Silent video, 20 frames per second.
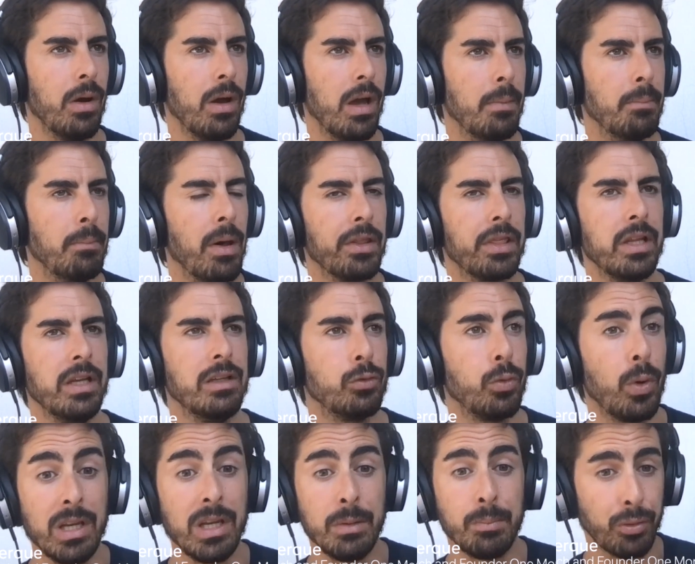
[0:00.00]
a monthly
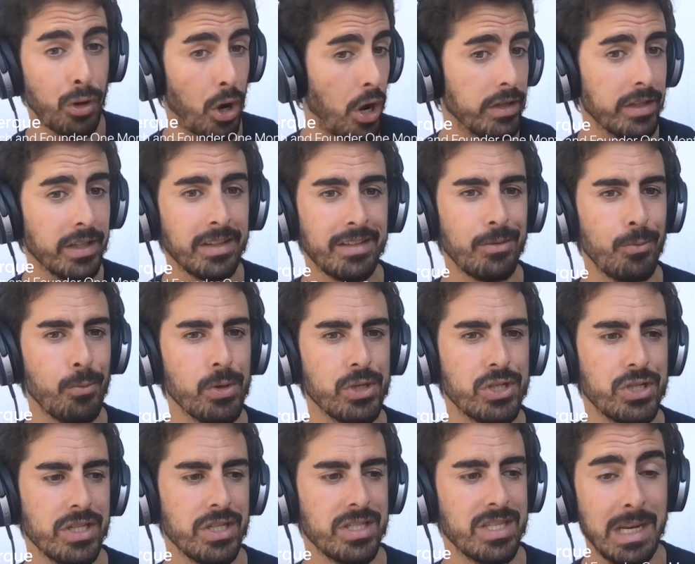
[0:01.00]
twenty product,
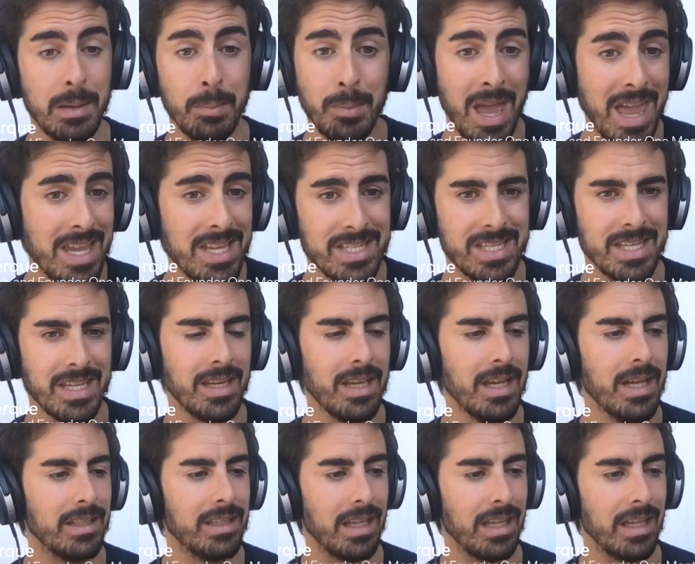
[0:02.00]
which is an amazing,